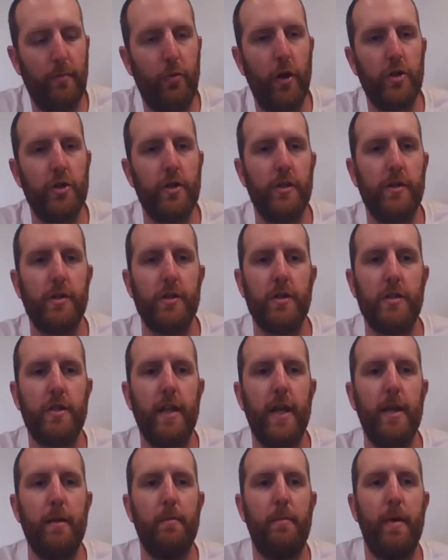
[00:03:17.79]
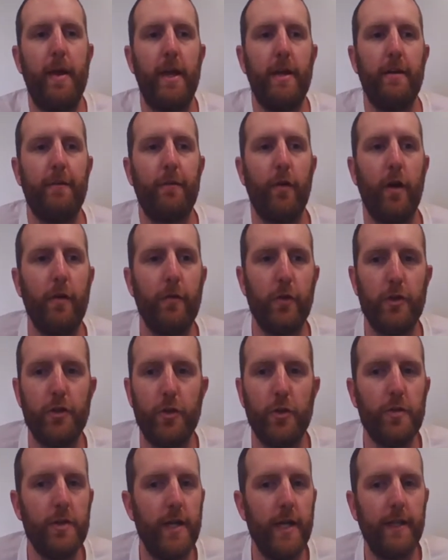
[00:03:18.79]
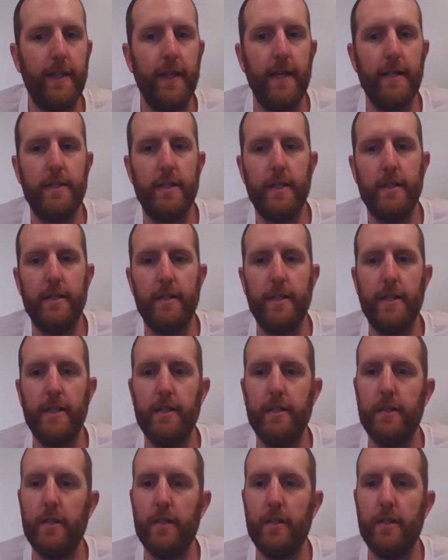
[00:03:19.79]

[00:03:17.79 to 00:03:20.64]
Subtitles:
impression that the state paid for every student to take the ACT.